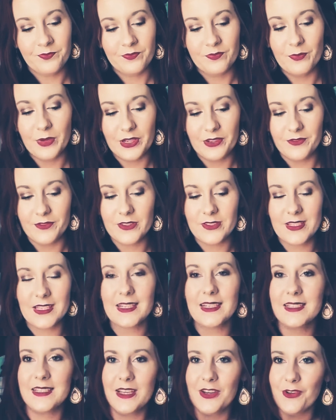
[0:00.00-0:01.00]
But it feels like
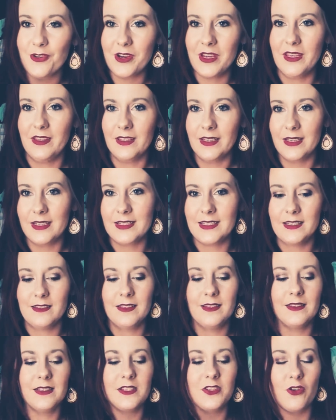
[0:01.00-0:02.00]
it's inner healing. It's
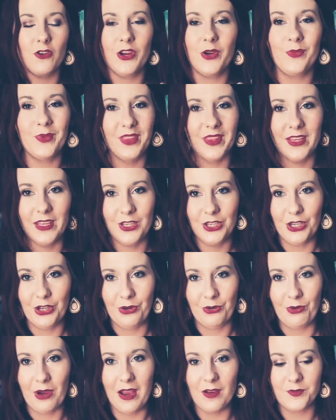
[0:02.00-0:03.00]
healing that's gone on within
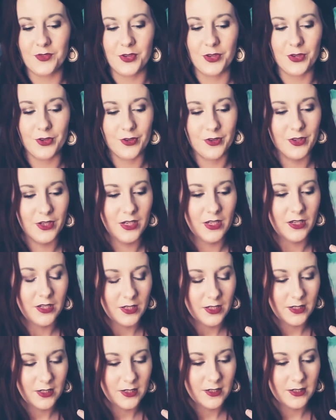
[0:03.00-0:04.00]
you after
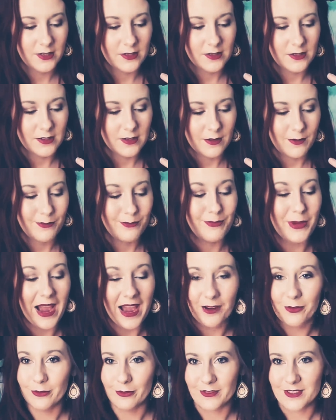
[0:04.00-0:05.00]

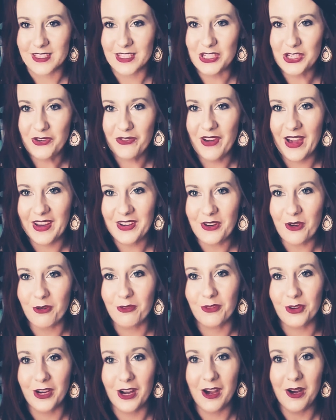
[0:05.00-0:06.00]
battles that you've had to
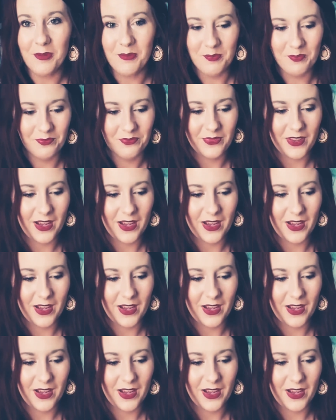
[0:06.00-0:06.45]
overcome.